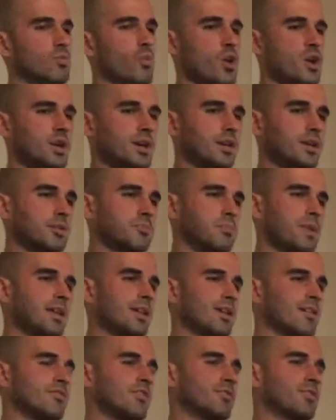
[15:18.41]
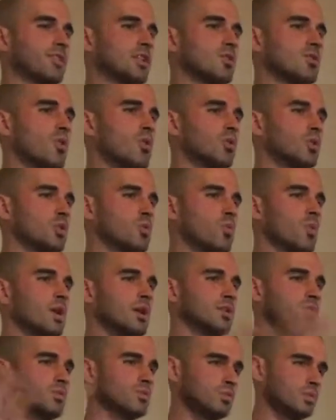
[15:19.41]
Water can make everything only
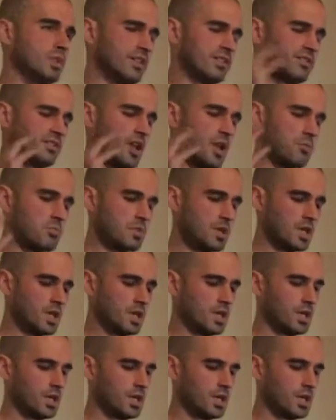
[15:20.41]
one, the same.